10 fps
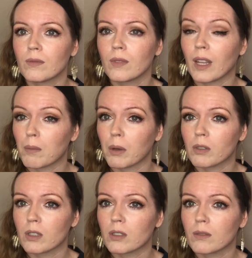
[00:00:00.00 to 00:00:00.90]
Think about
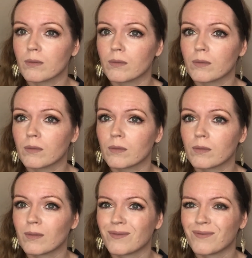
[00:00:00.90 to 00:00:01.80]
it.
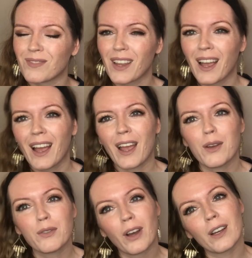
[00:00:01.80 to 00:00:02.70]

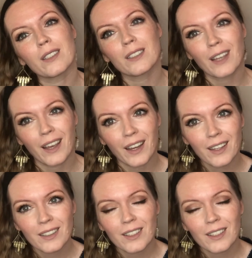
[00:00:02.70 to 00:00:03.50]
If I say,